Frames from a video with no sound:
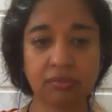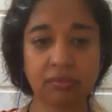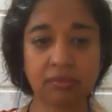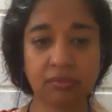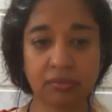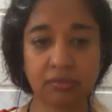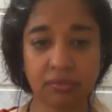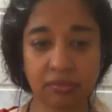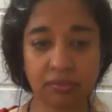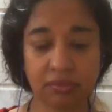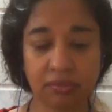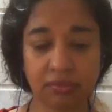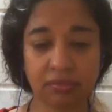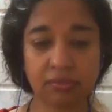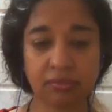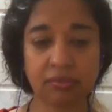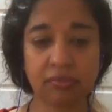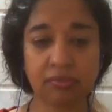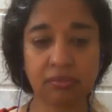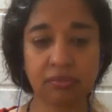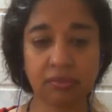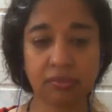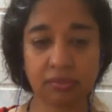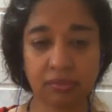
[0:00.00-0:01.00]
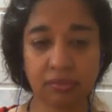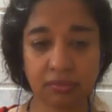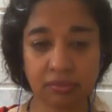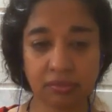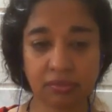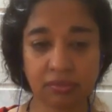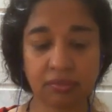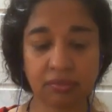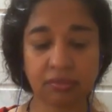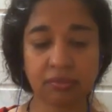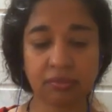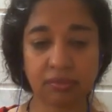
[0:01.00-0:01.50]

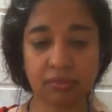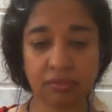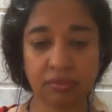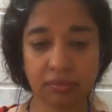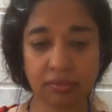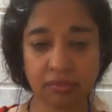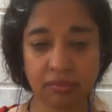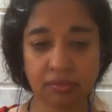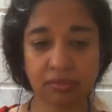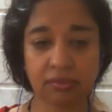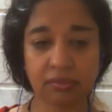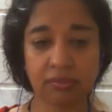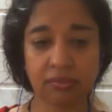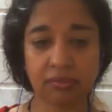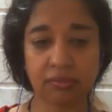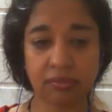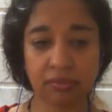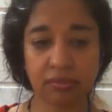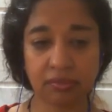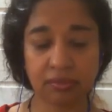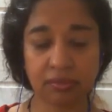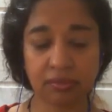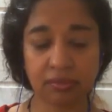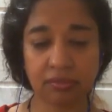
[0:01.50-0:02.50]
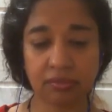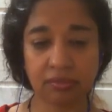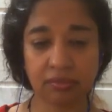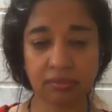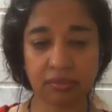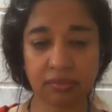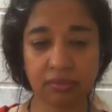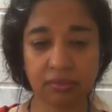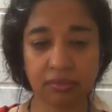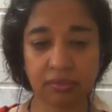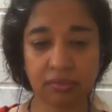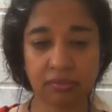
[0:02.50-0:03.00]
The person shown says nothing.